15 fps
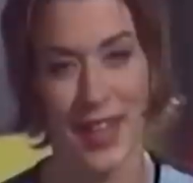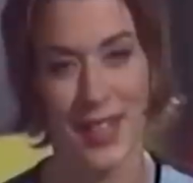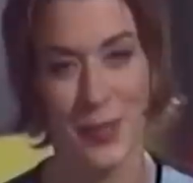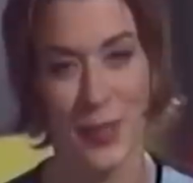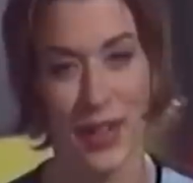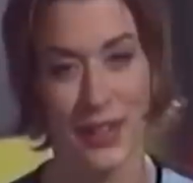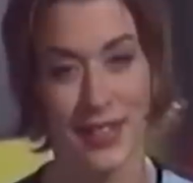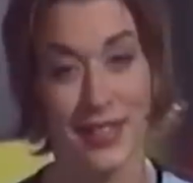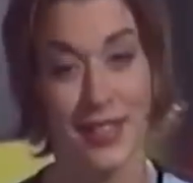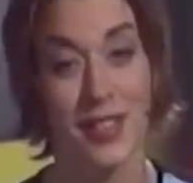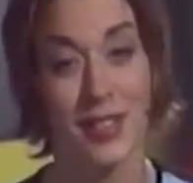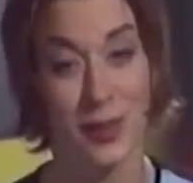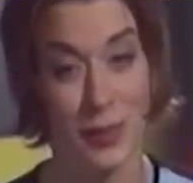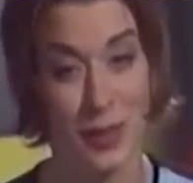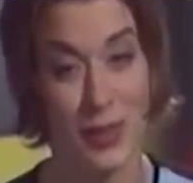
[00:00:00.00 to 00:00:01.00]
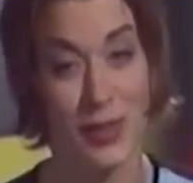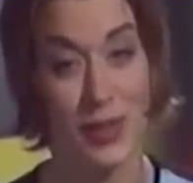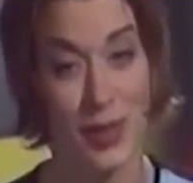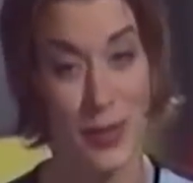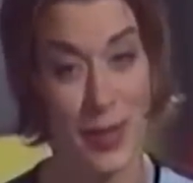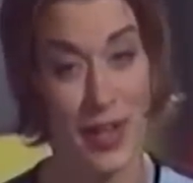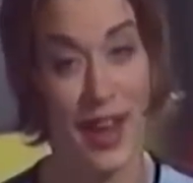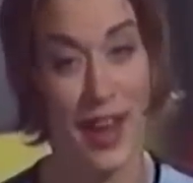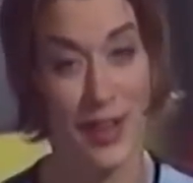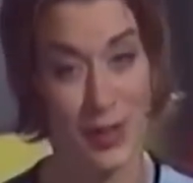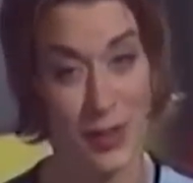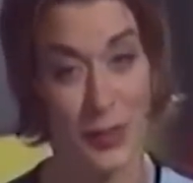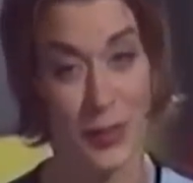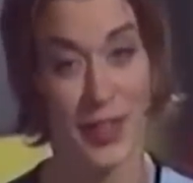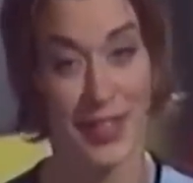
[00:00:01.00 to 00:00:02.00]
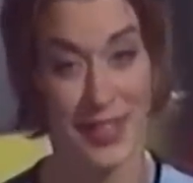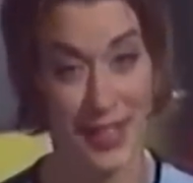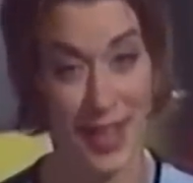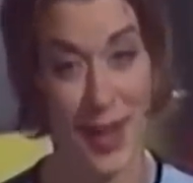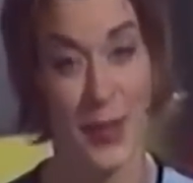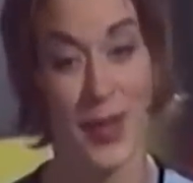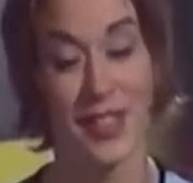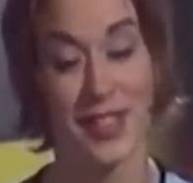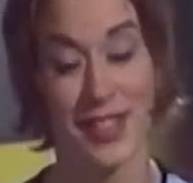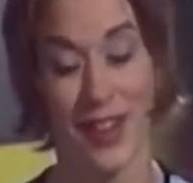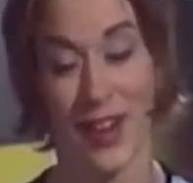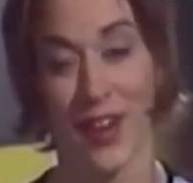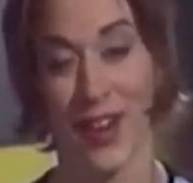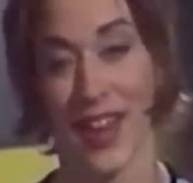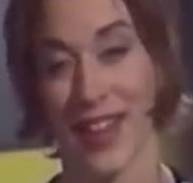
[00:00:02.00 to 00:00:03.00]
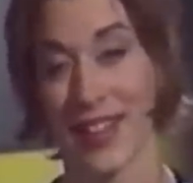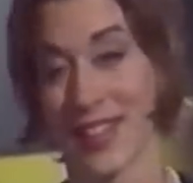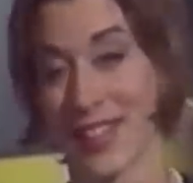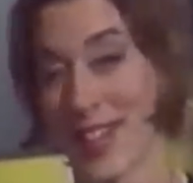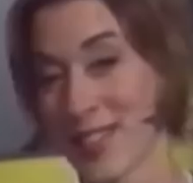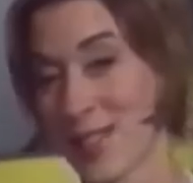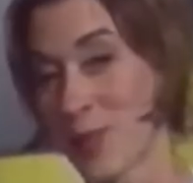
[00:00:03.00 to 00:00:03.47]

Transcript: Expect to see some disturbing action when this game hits the arcades next